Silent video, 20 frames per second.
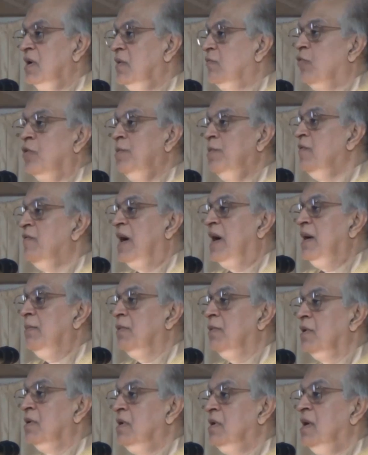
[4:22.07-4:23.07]
It won't be
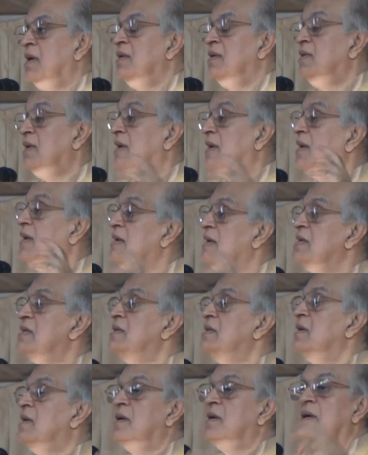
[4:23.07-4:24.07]
viable. There
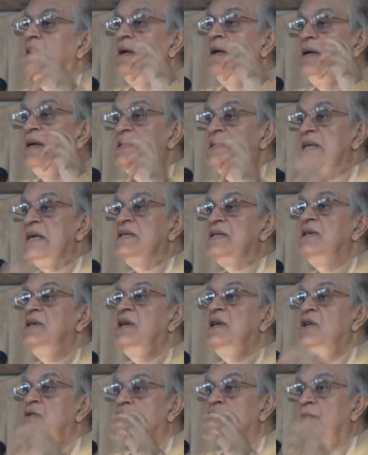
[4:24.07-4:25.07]
is a
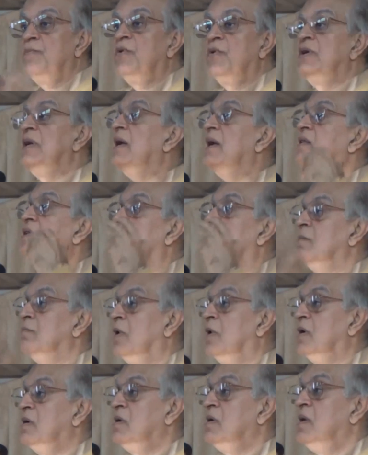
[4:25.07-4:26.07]
necessity to protect
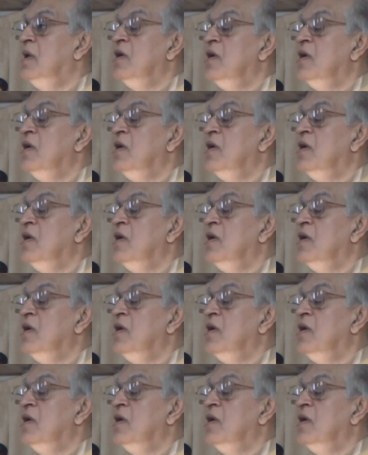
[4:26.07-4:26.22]
dharma,